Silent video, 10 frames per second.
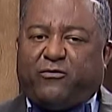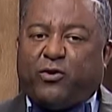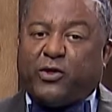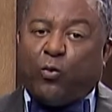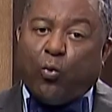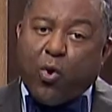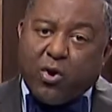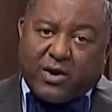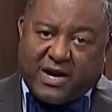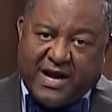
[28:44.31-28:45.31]
for the
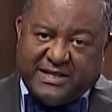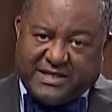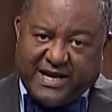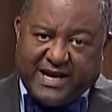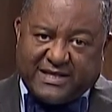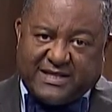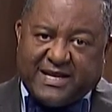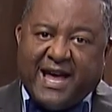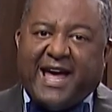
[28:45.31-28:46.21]
work context